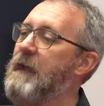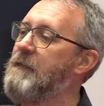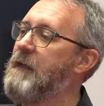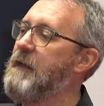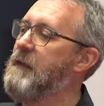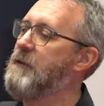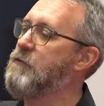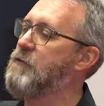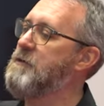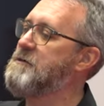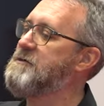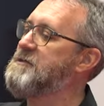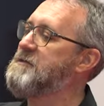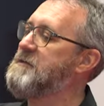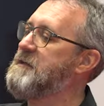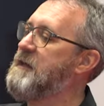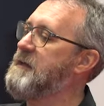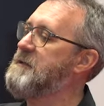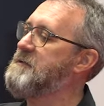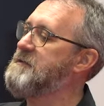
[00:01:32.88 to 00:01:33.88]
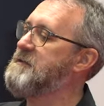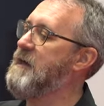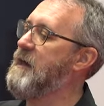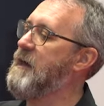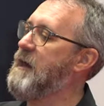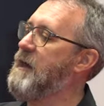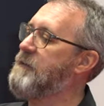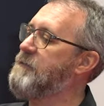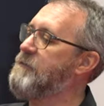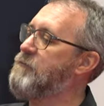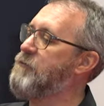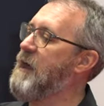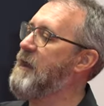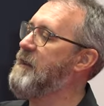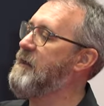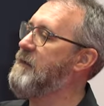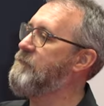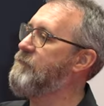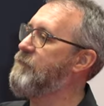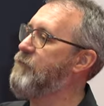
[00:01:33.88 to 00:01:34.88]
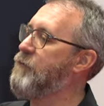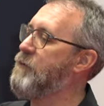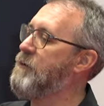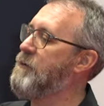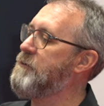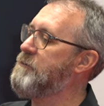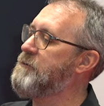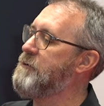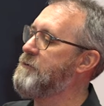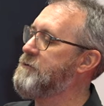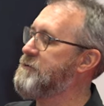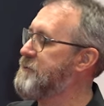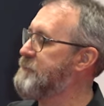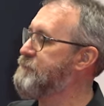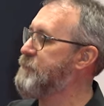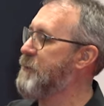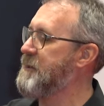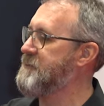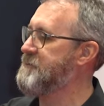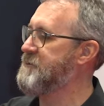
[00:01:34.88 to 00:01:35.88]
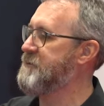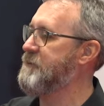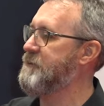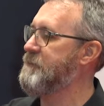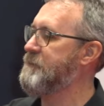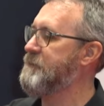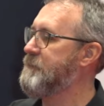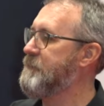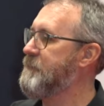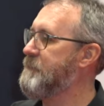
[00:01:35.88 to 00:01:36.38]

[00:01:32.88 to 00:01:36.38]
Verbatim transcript: And then of course it's uh, threaded for -threaded. your suppressor.